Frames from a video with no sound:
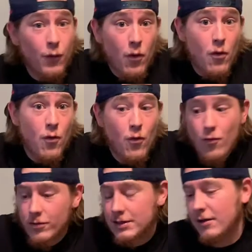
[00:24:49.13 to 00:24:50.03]

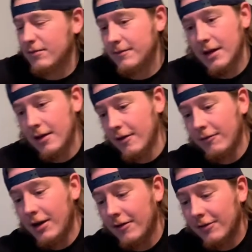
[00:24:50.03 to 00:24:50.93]
Mm. so,
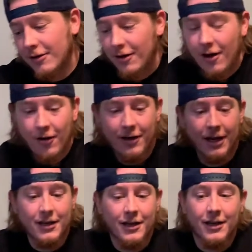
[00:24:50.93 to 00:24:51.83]
whatever.
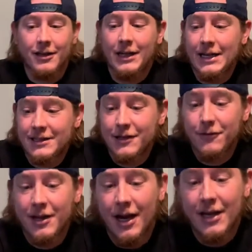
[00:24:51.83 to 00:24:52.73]
Okay, last thing
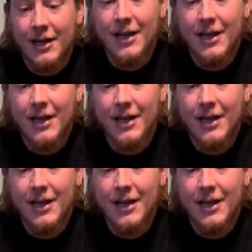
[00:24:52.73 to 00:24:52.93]
we got